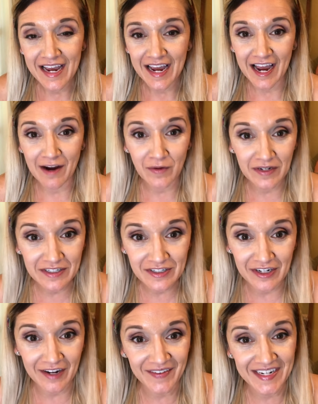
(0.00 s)
I want to
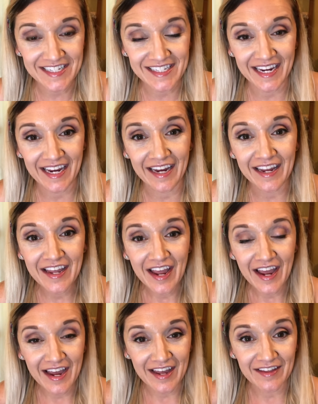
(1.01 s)
start by saying
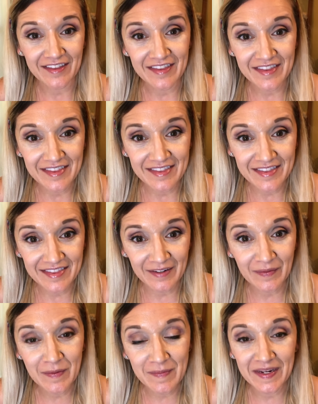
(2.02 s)
there
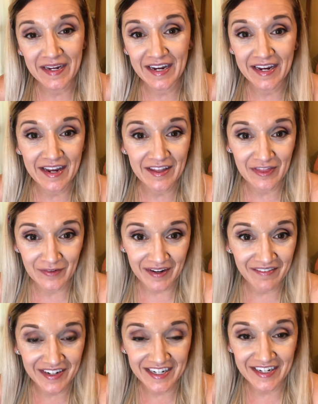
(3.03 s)
will be three
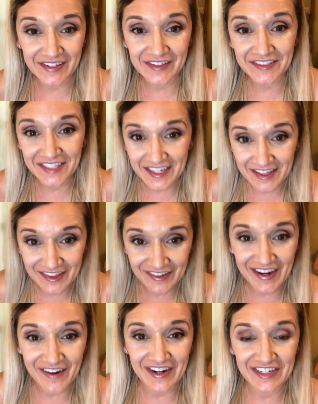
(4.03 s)
videos and
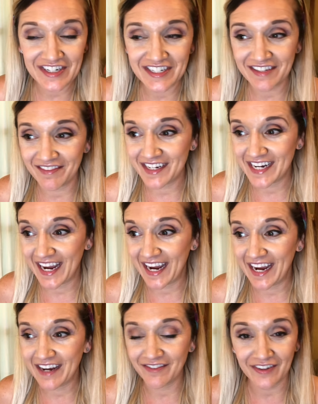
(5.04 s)
three questions of the
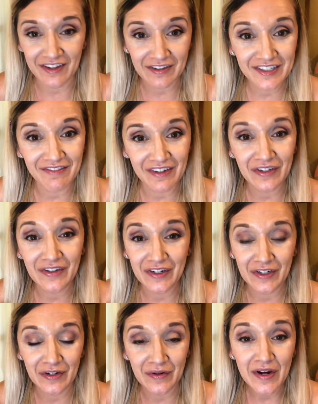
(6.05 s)
day. And for those of you
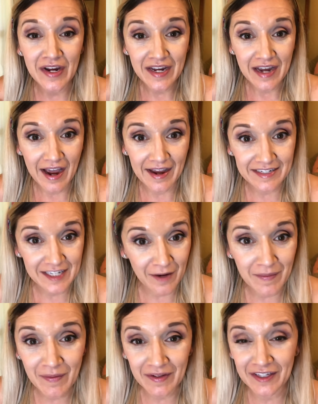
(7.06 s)
who tell
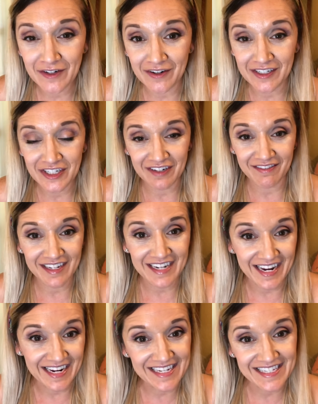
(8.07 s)
me what the question of the
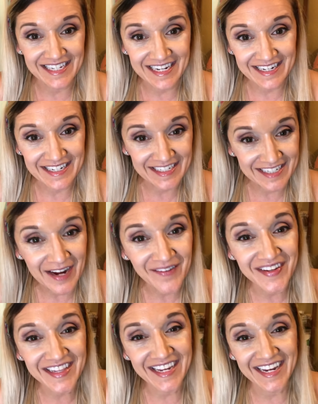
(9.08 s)
day is and tell
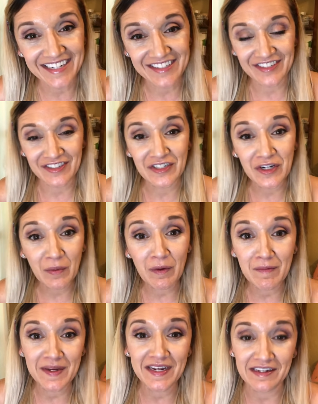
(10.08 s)
me the answers, you
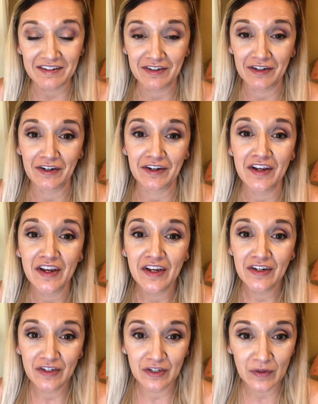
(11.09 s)
will be entered
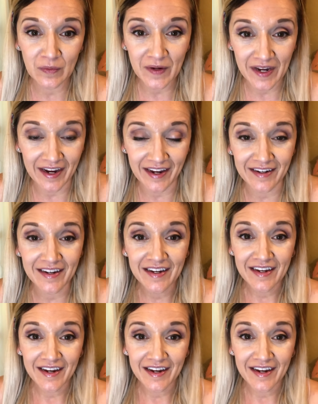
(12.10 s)
to win